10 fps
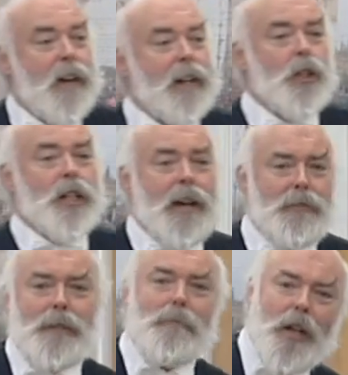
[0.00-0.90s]
very good to have
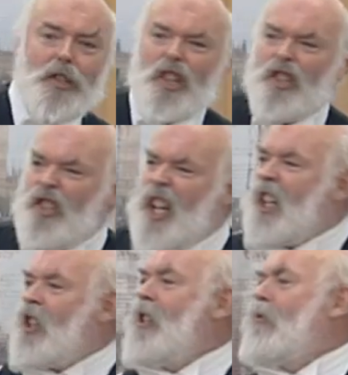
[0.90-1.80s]
a, a
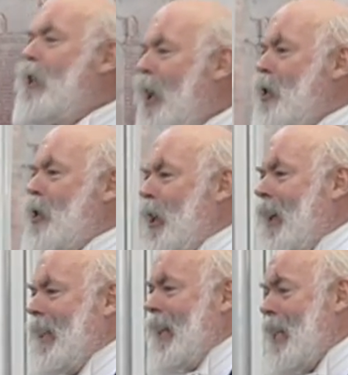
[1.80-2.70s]
succinct introduction
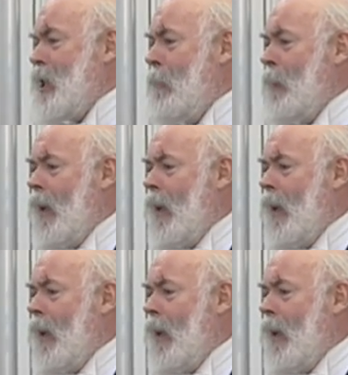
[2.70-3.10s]
like that.